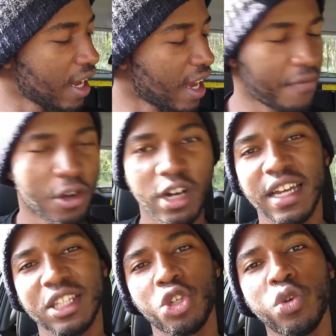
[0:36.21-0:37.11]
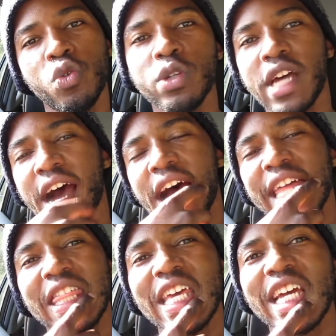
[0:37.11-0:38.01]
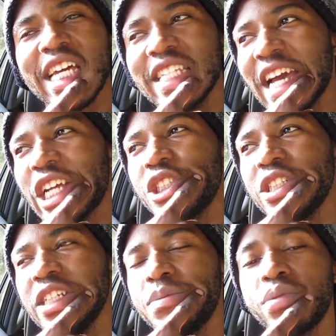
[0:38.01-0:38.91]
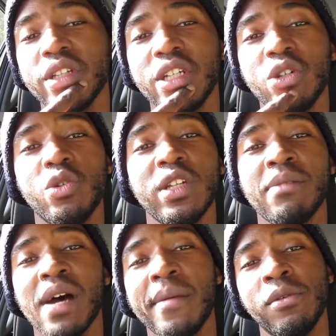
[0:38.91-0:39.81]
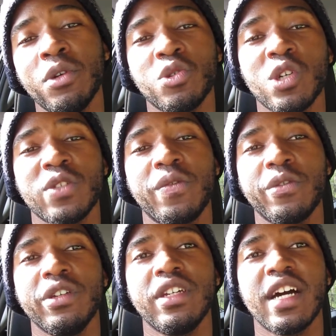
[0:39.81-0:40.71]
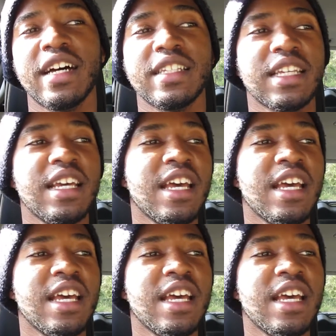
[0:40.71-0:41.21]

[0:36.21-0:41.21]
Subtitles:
I've got a tool that I think is actually pretty good and might be resourceful for you guys.